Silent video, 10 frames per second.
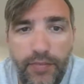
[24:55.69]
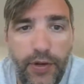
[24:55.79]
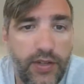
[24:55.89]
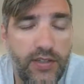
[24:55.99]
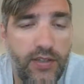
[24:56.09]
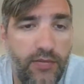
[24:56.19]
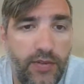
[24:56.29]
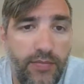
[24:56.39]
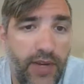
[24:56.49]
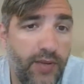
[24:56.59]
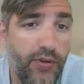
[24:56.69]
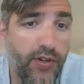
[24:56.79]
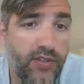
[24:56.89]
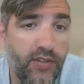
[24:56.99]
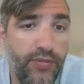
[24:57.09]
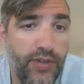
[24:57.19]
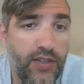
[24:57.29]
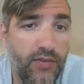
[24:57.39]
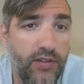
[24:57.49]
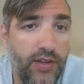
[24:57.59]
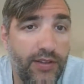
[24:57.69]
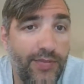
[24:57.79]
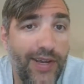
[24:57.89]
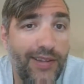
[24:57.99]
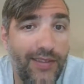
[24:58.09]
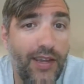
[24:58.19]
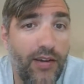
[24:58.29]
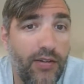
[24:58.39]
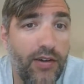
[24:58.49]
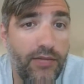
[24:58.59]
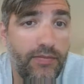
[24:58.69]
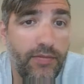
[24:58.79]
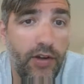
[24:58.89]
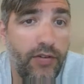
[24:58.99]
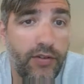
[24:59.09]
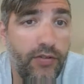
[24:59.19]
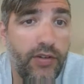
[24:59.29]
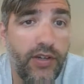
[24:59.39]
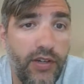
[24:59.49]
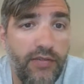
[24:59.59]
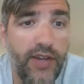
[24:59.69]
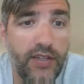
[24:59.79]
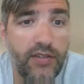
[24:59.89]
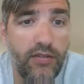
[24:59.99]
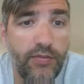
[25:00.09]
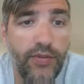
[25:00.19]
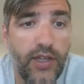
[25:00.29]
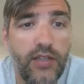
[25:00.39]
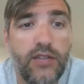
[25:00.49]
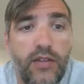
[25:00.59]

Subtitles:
parts that were the main parts of the plant that we talked about, they are all included in a vascular plant.